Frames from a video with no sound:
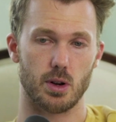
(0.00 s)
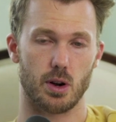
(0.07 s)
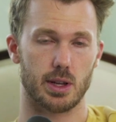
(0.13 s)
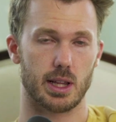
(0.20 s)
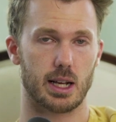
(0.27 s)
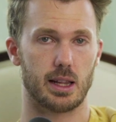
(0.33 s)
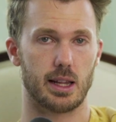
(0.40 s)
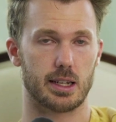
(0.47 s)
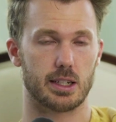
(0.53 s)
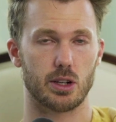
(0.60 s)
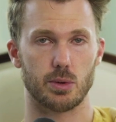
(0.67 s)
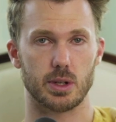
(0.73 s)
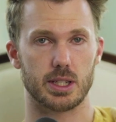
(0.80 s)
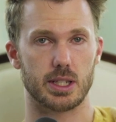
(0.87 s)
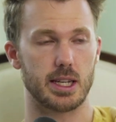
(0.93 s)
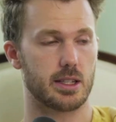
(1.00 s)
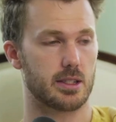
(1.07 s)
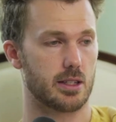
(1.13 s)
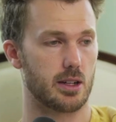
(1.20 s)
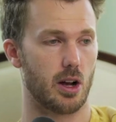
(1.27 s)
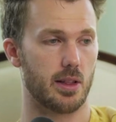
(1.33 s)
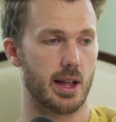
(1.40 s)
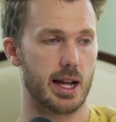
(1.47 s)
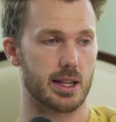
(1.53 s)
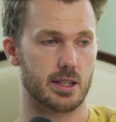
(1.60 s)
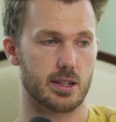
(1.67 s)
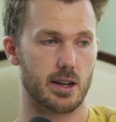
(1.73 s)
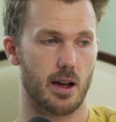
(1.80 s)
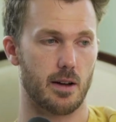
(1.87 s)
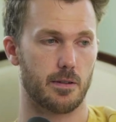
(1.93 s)
Are they collecting receipts and all that
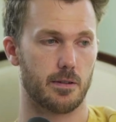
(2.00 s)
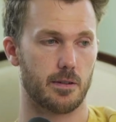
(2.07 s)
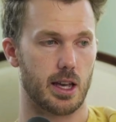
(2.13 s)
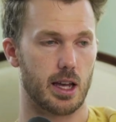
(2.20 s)
stuff?